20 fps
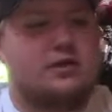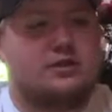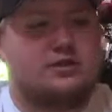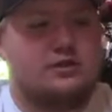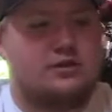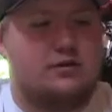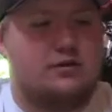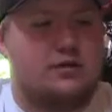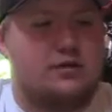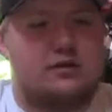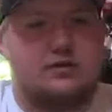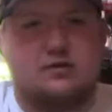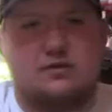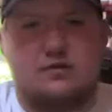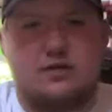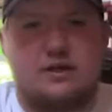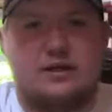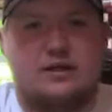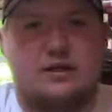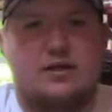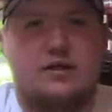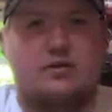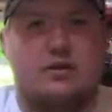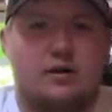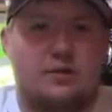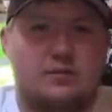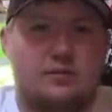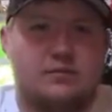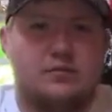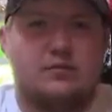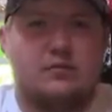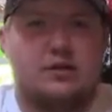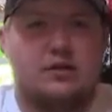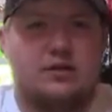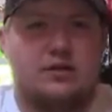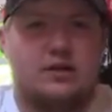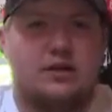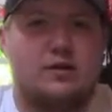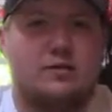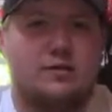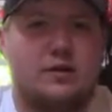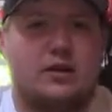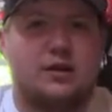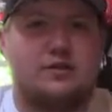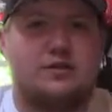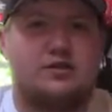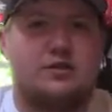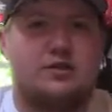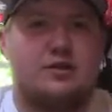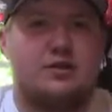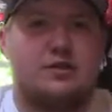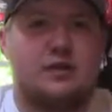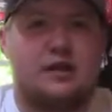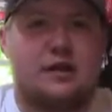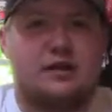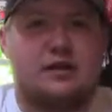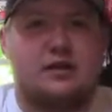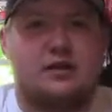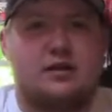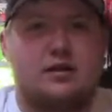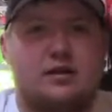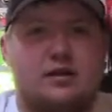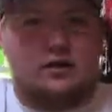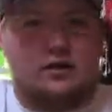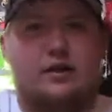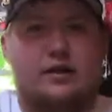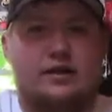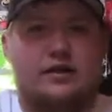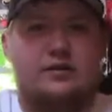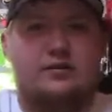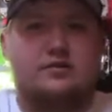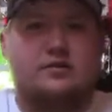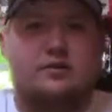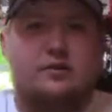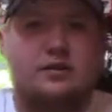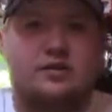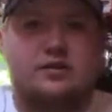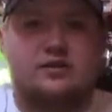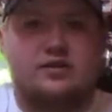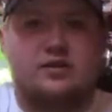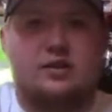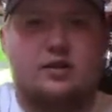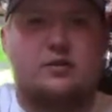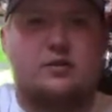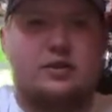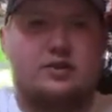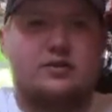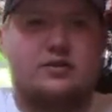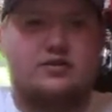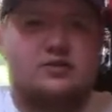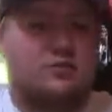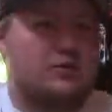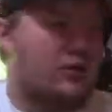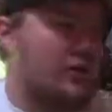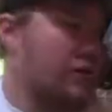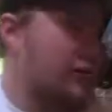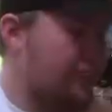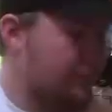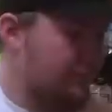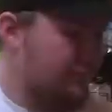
So it's a great deal, and I'm going to take a minute and show you that. Alright, so let's talk about this rod.